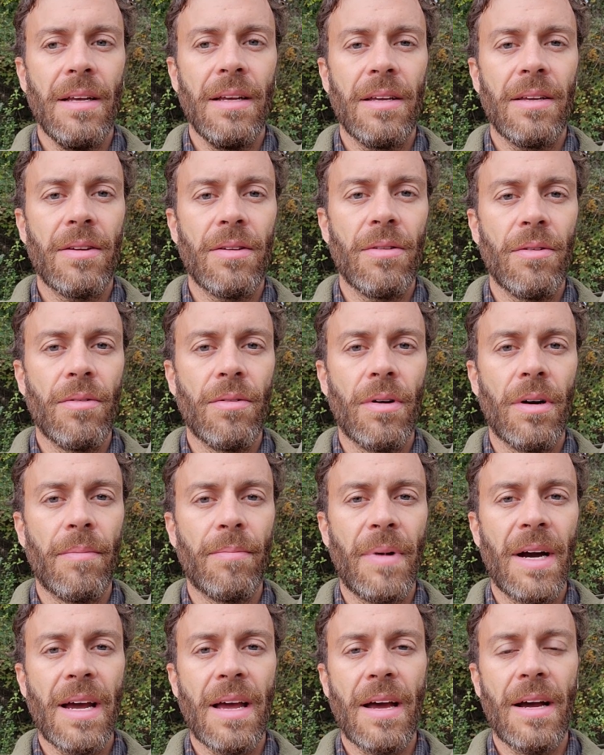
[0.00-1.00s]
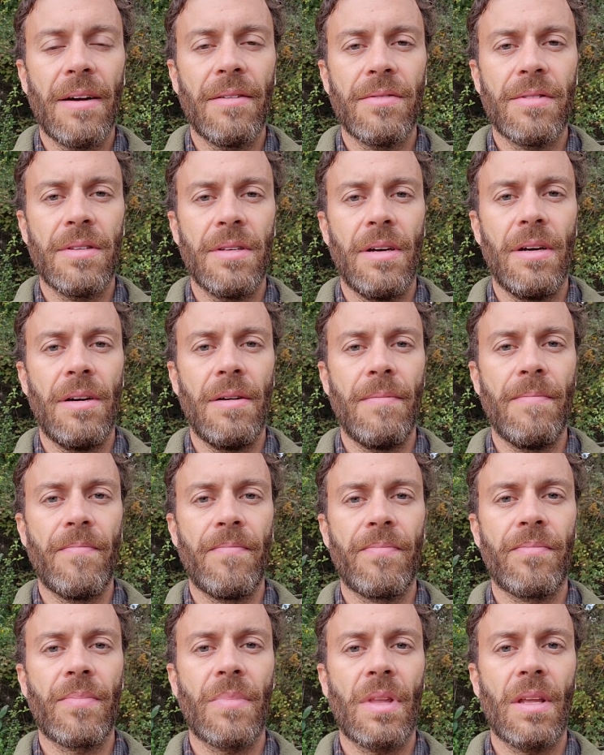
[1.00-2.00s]
you might have some
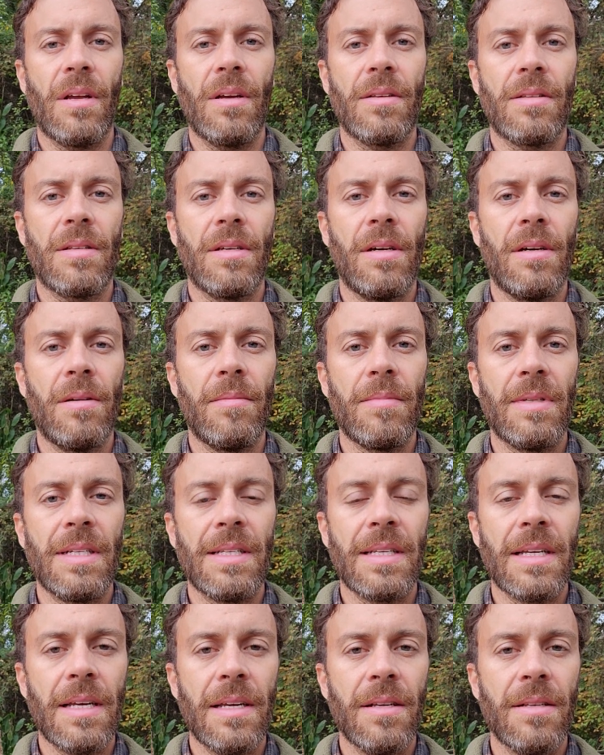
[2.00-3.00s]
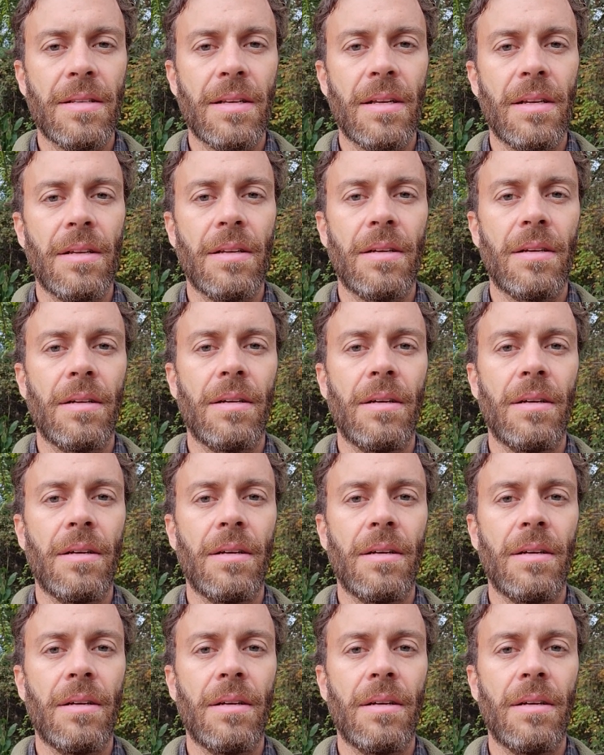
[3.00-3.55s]
disease and